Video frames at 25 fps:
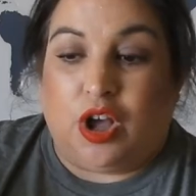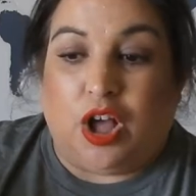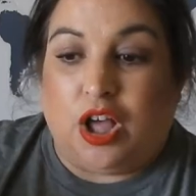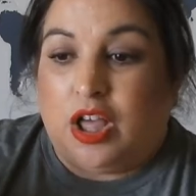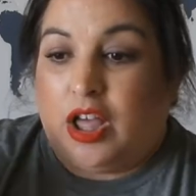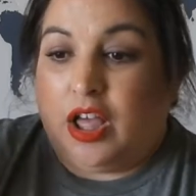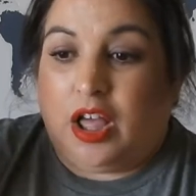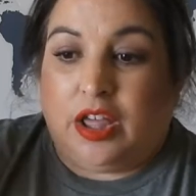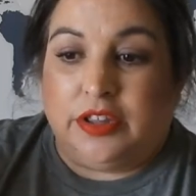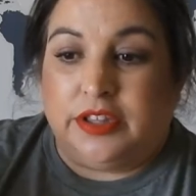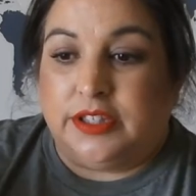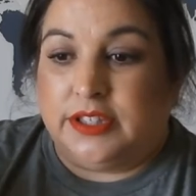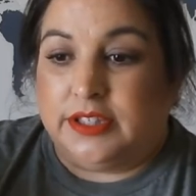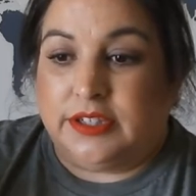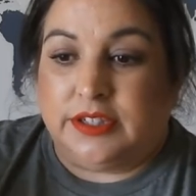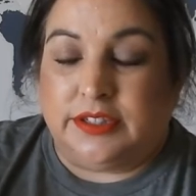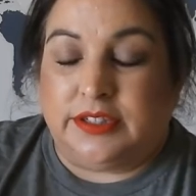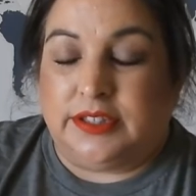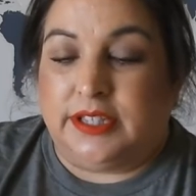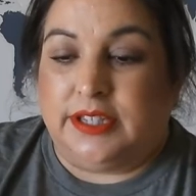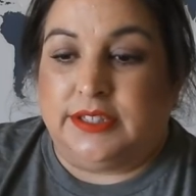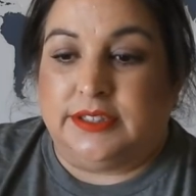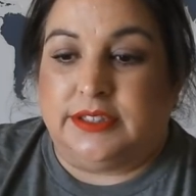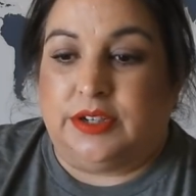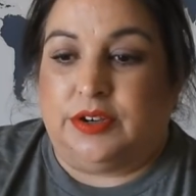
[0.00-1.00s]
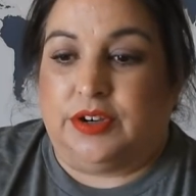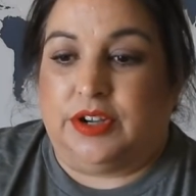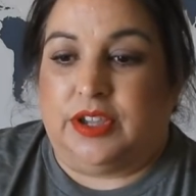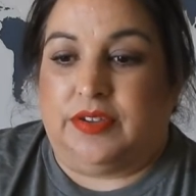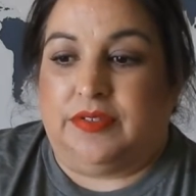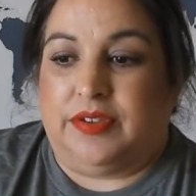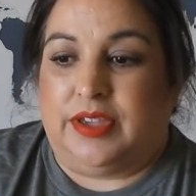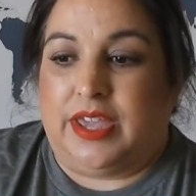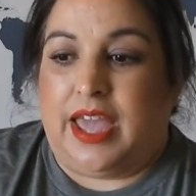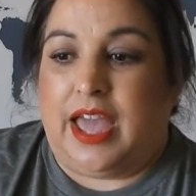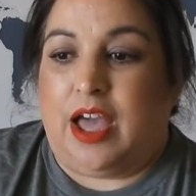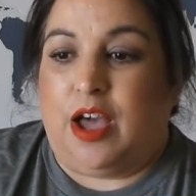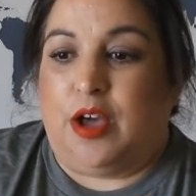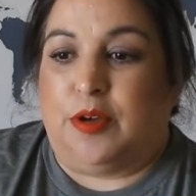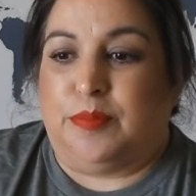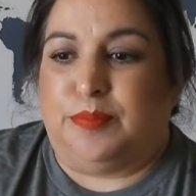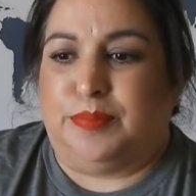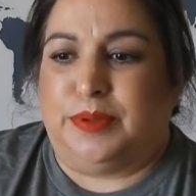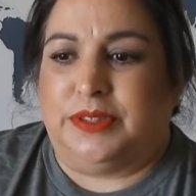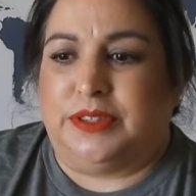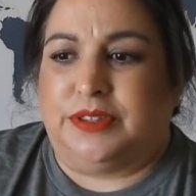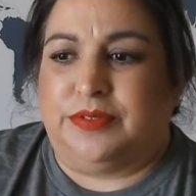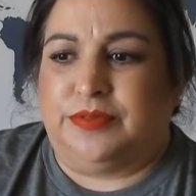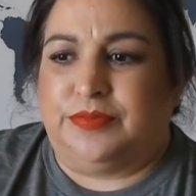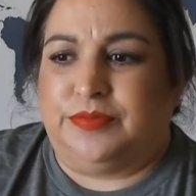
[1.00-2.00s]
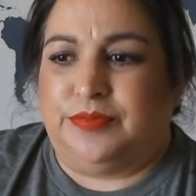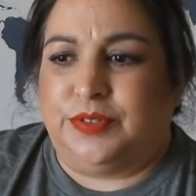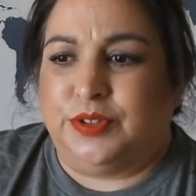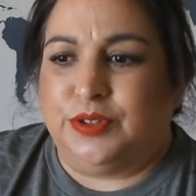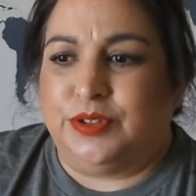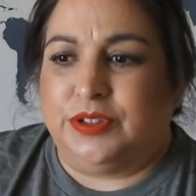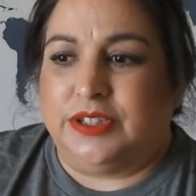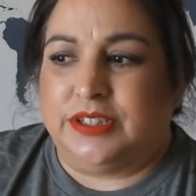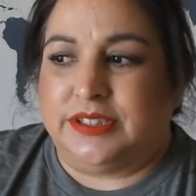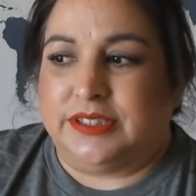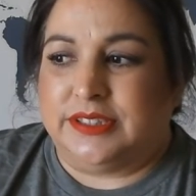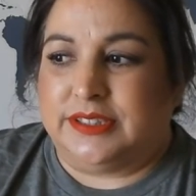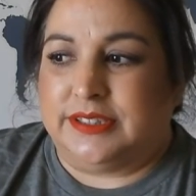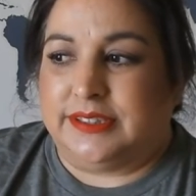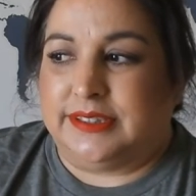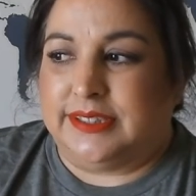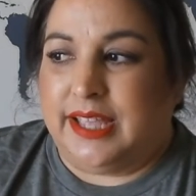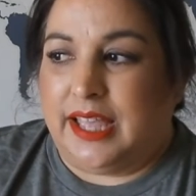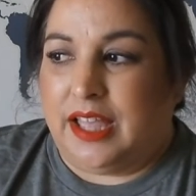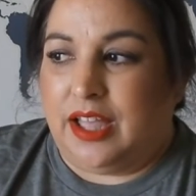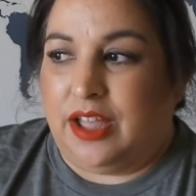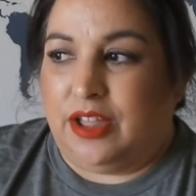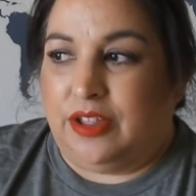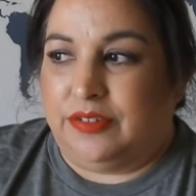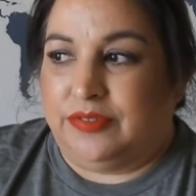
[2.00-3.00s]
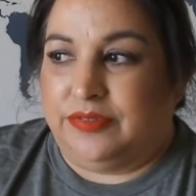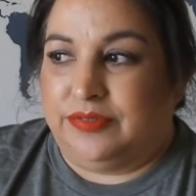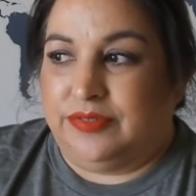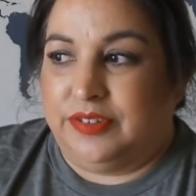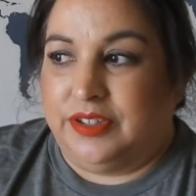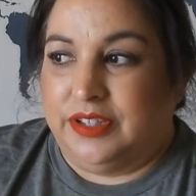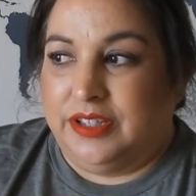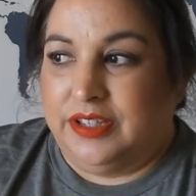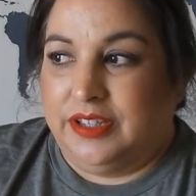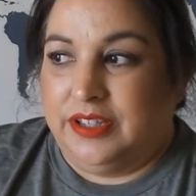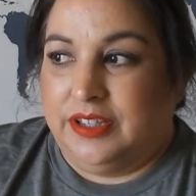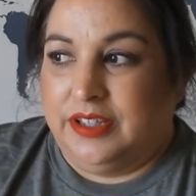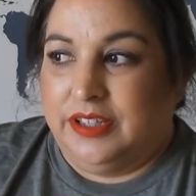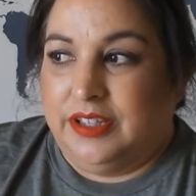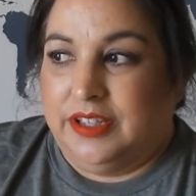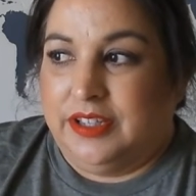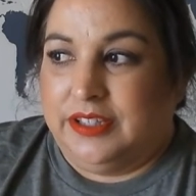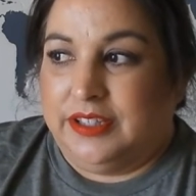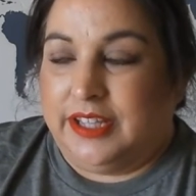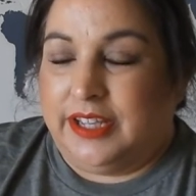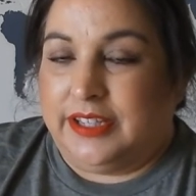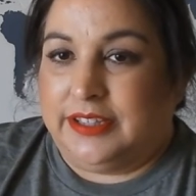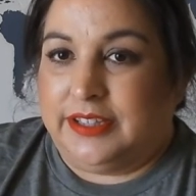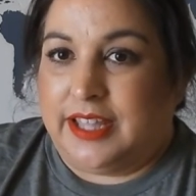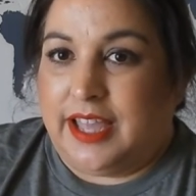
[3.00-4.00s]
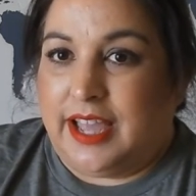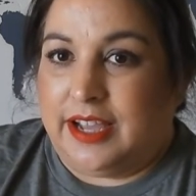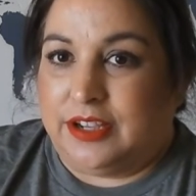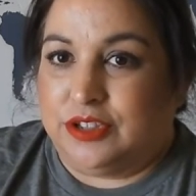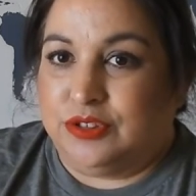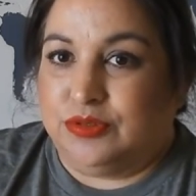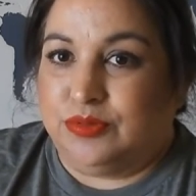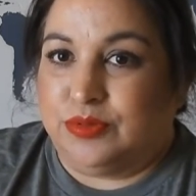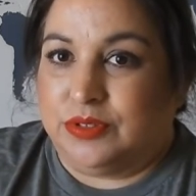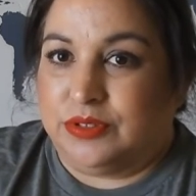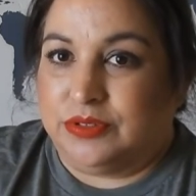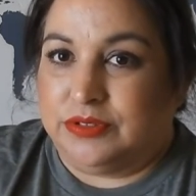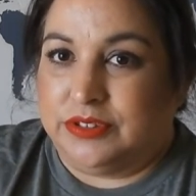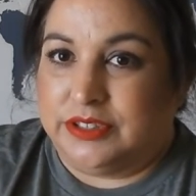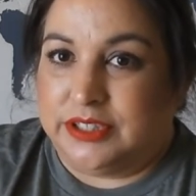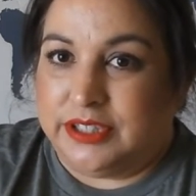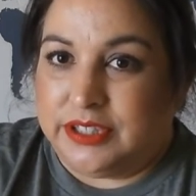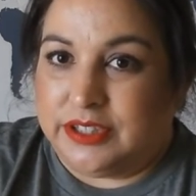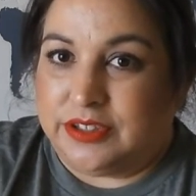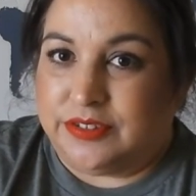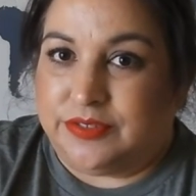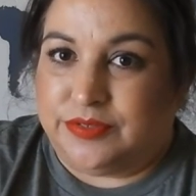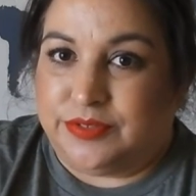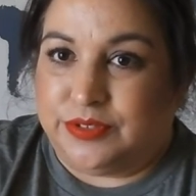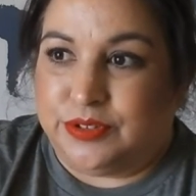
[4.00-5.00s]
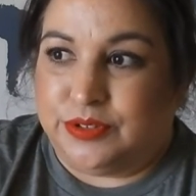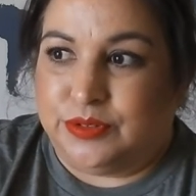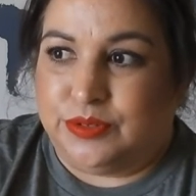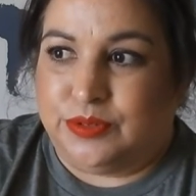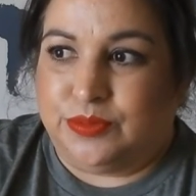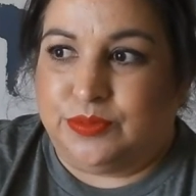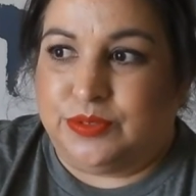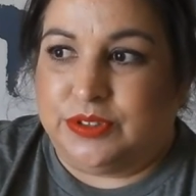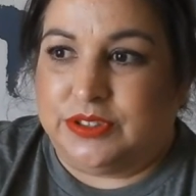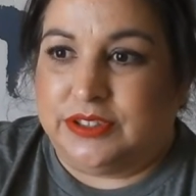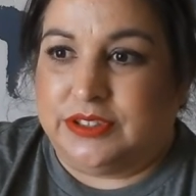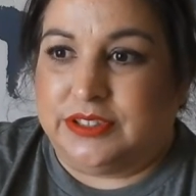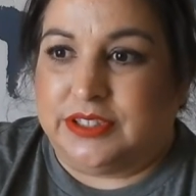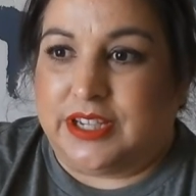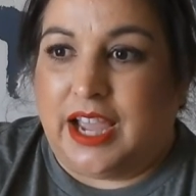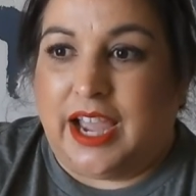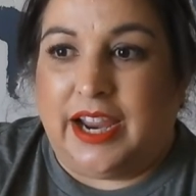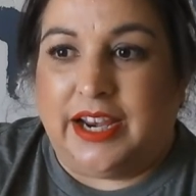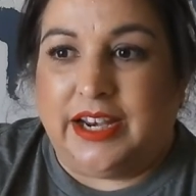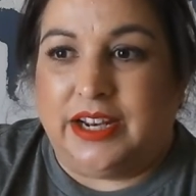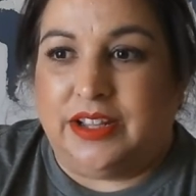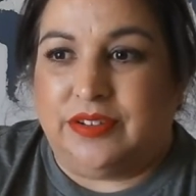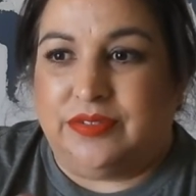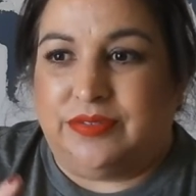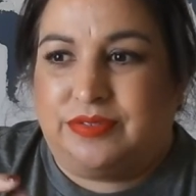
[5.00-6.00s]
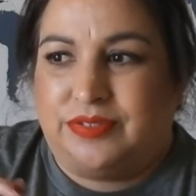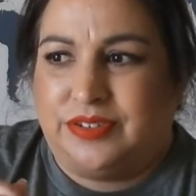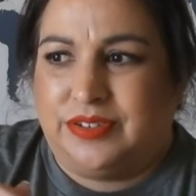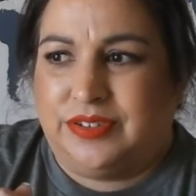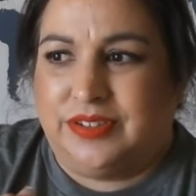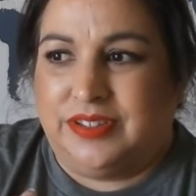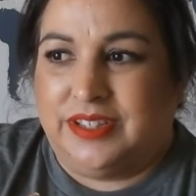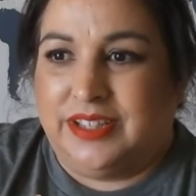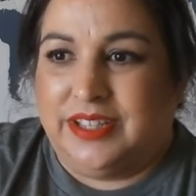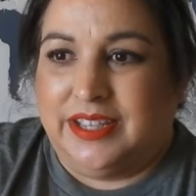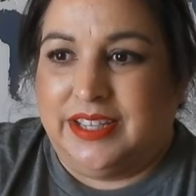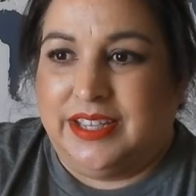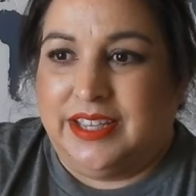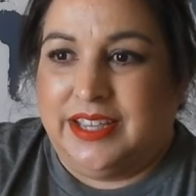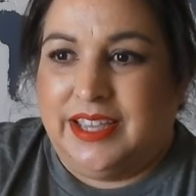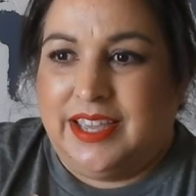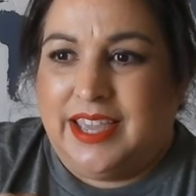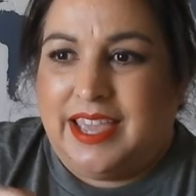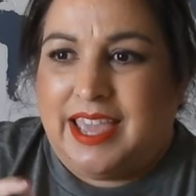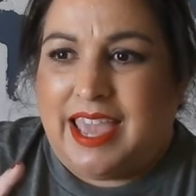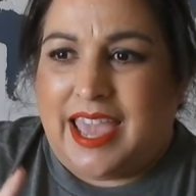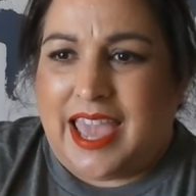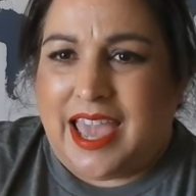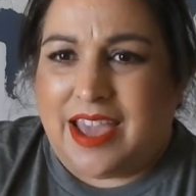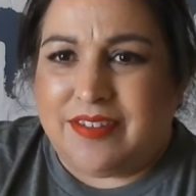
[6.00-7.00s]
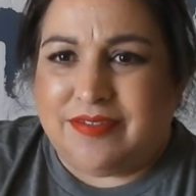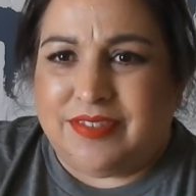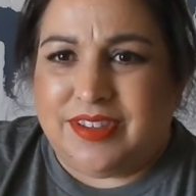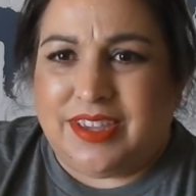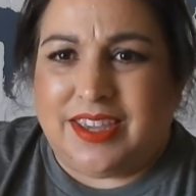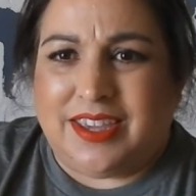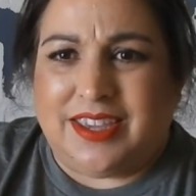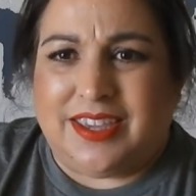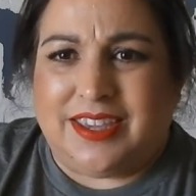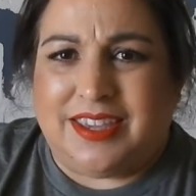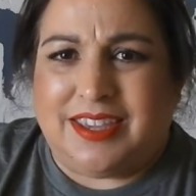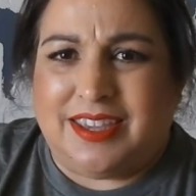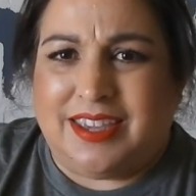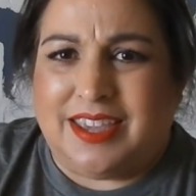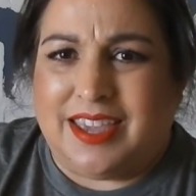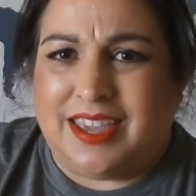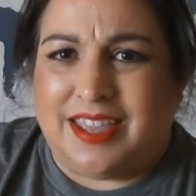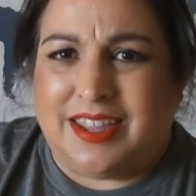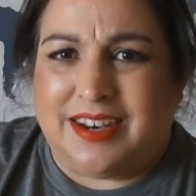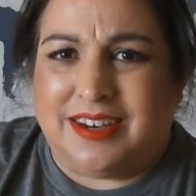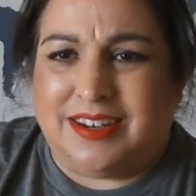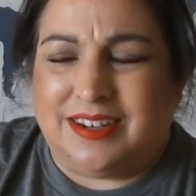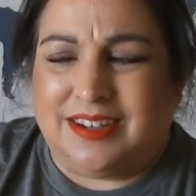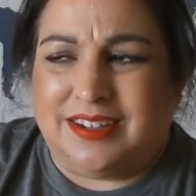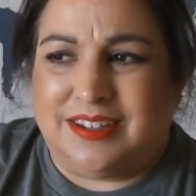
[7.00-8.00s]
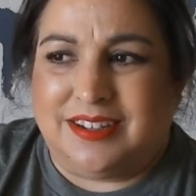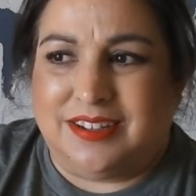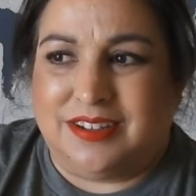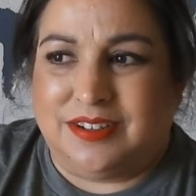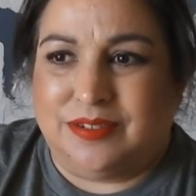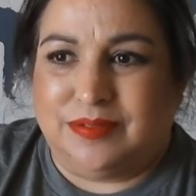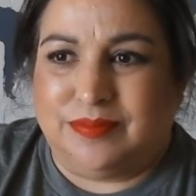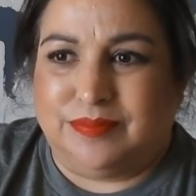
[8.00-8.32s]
know, all, all the little things they were giving out. But the food itself, like the actual dinner food, was kind of heavy and